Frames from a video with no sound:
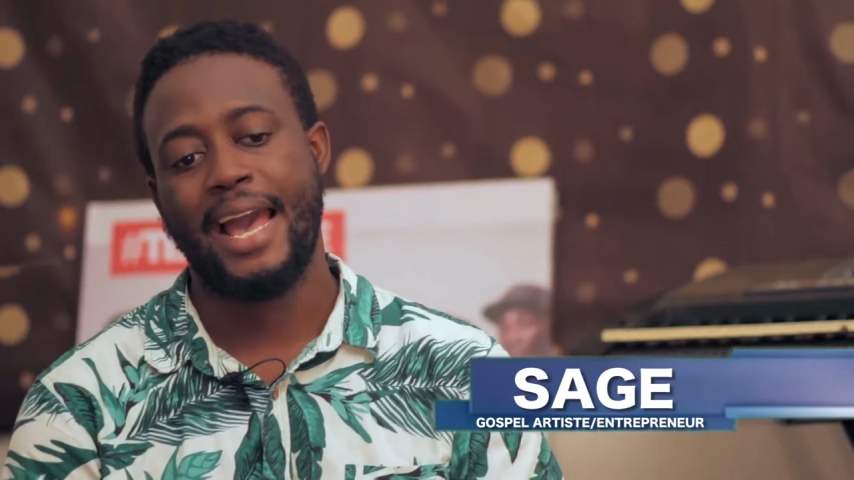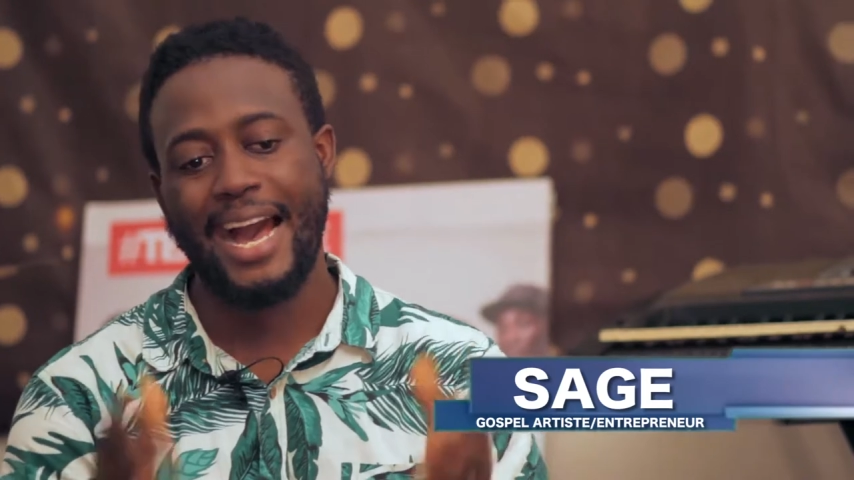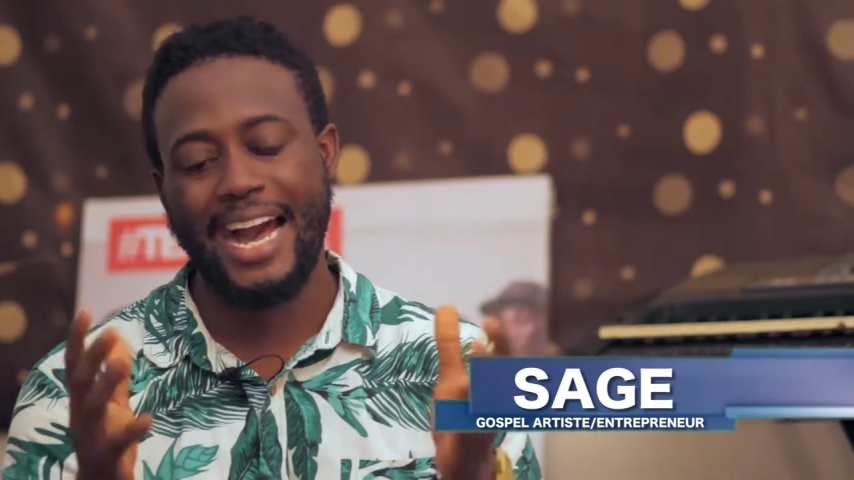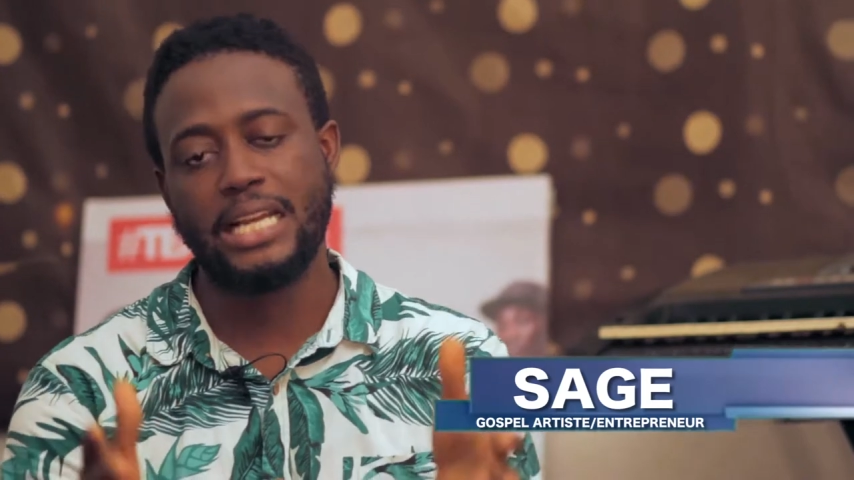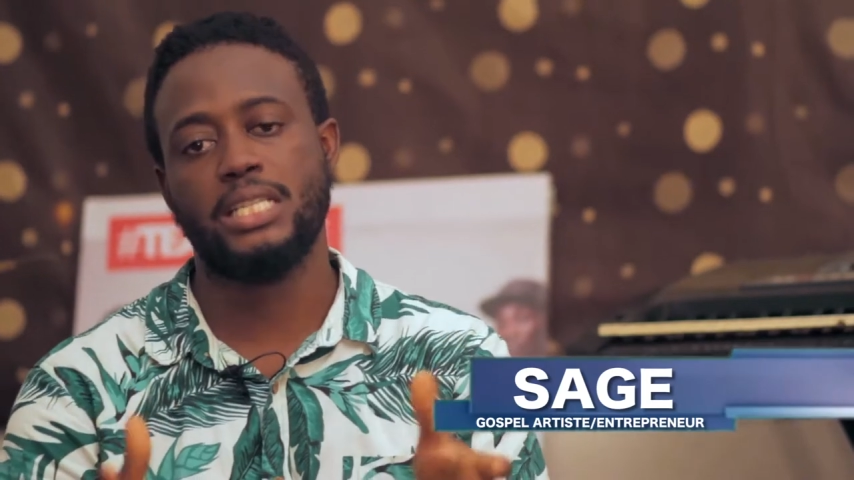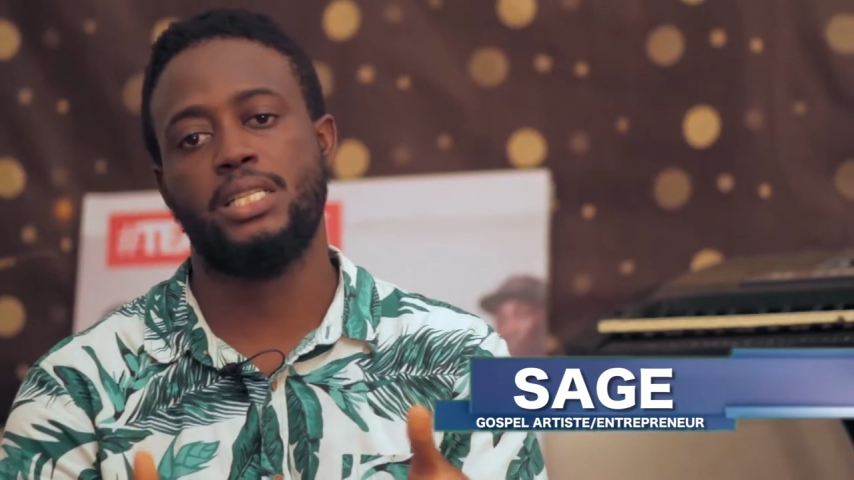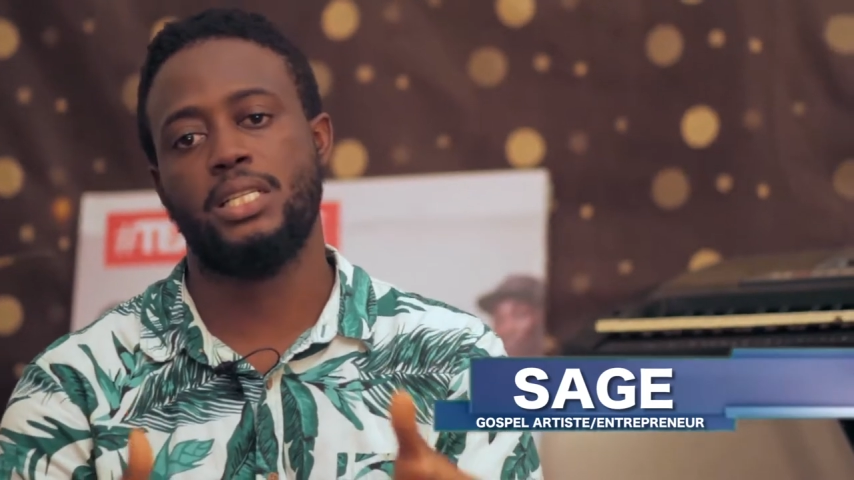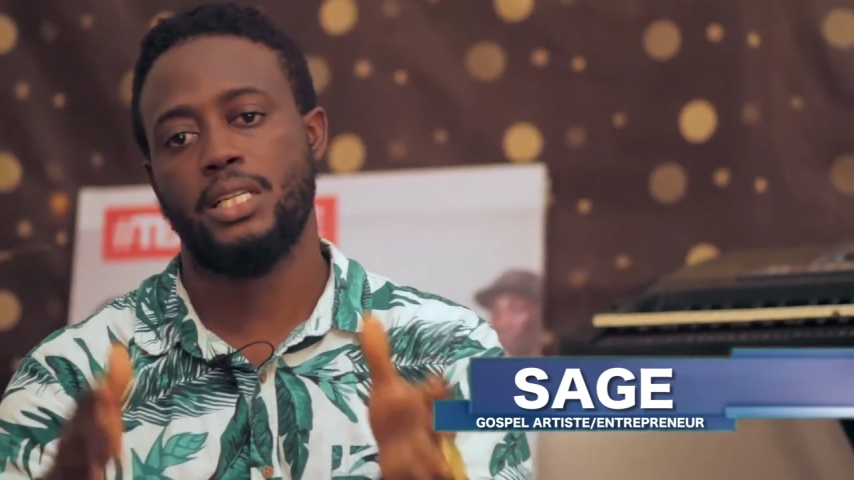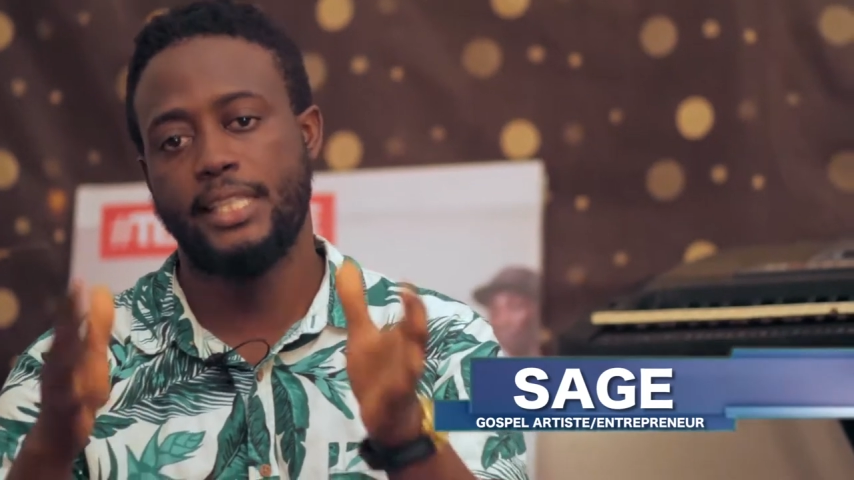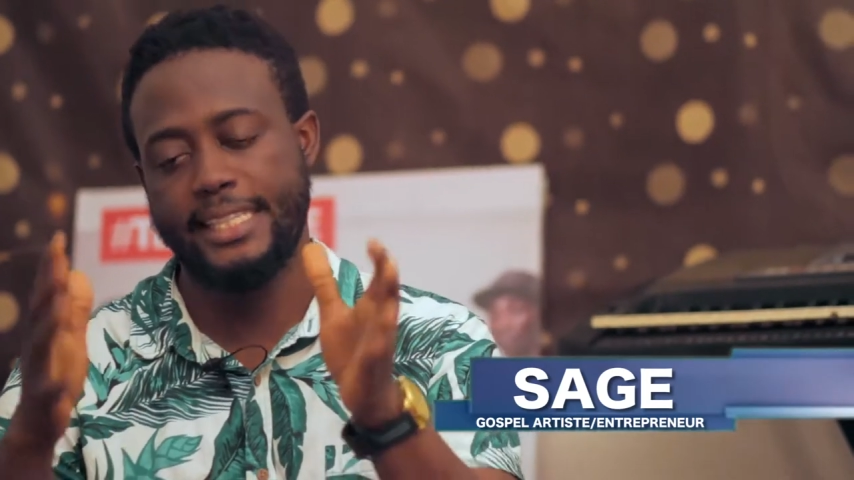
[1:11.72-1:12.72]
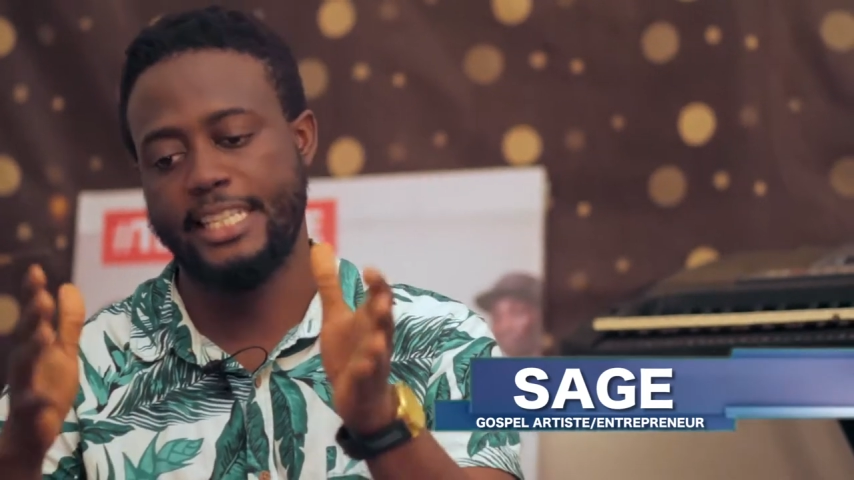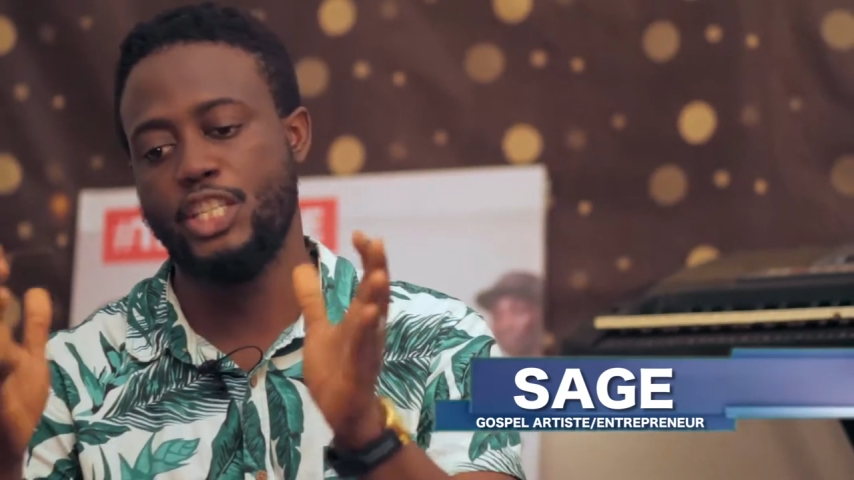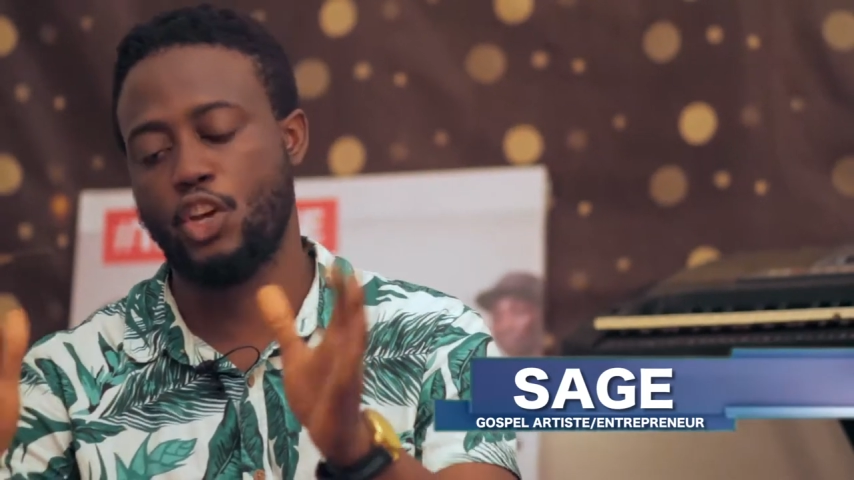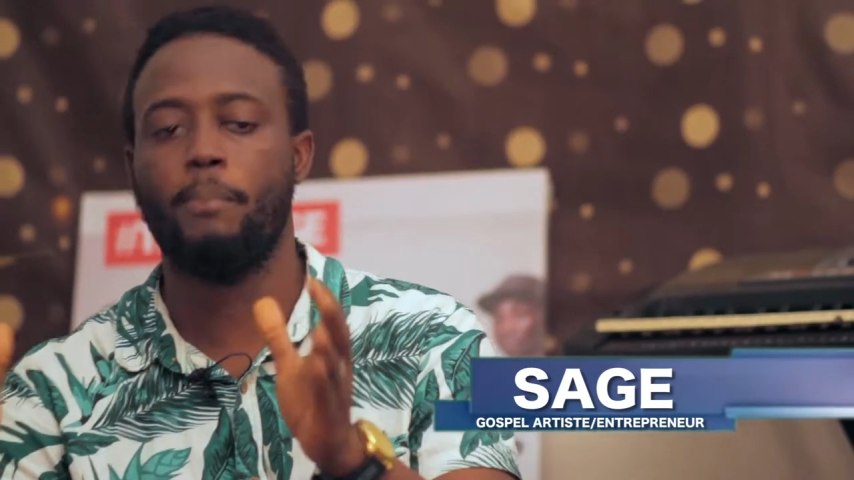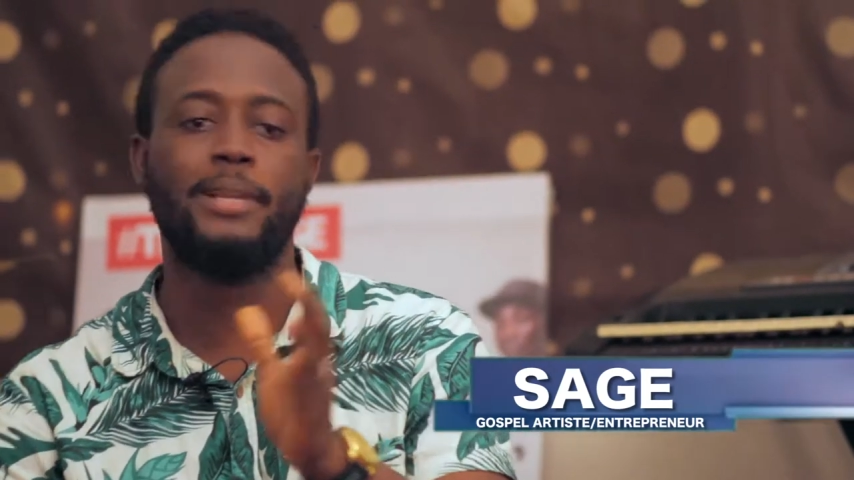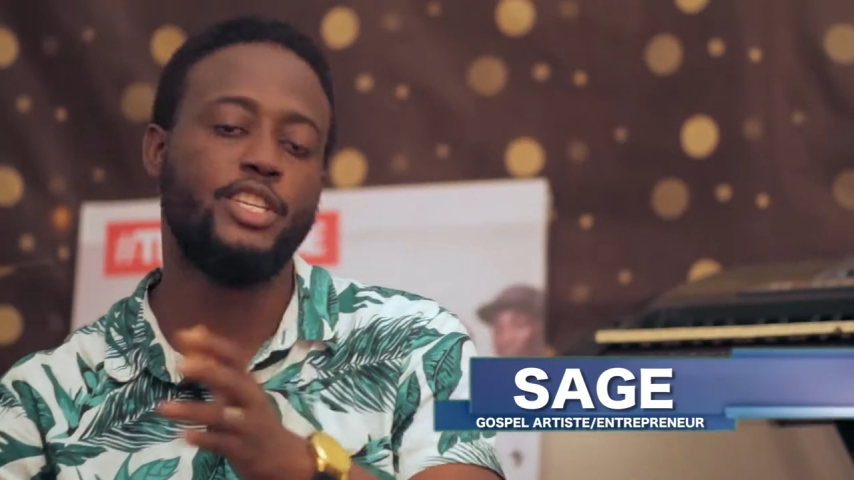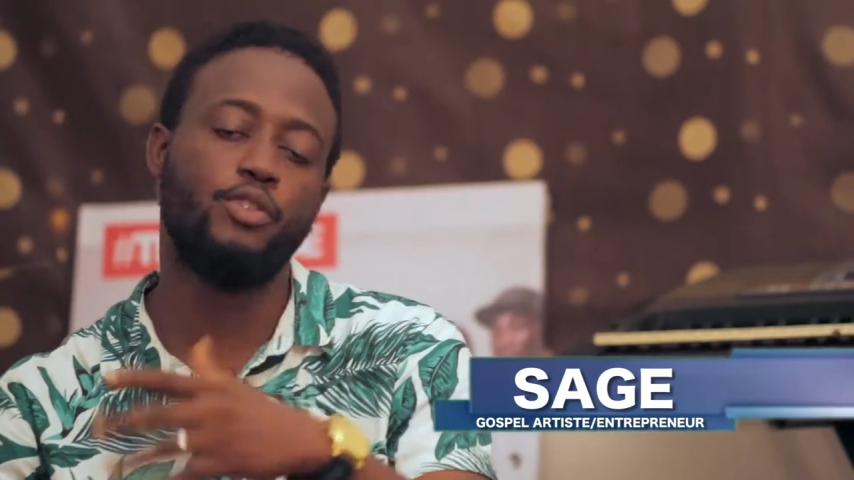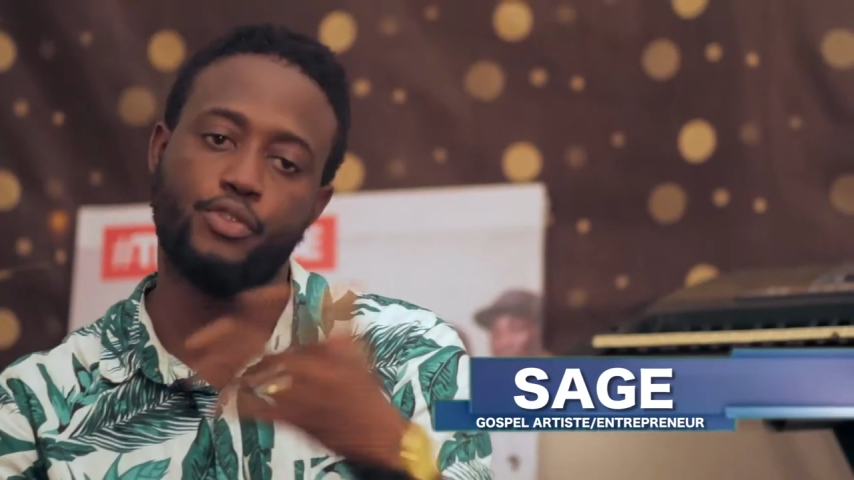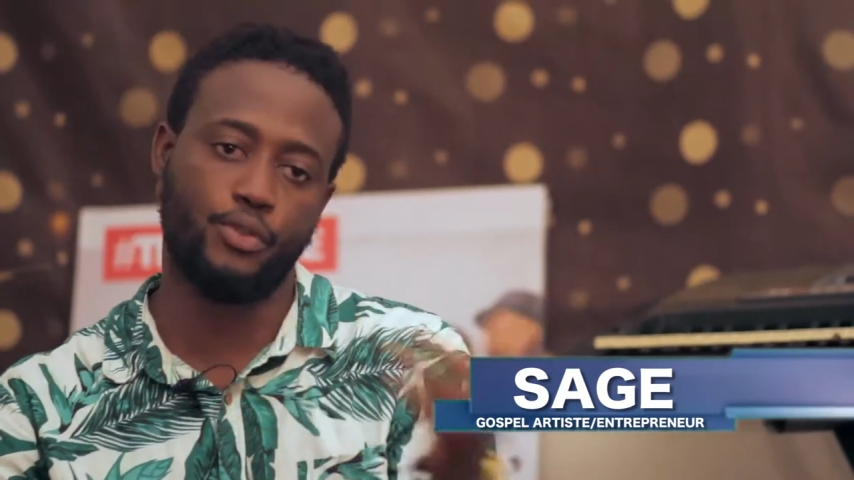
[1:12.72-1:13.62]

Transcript: and TW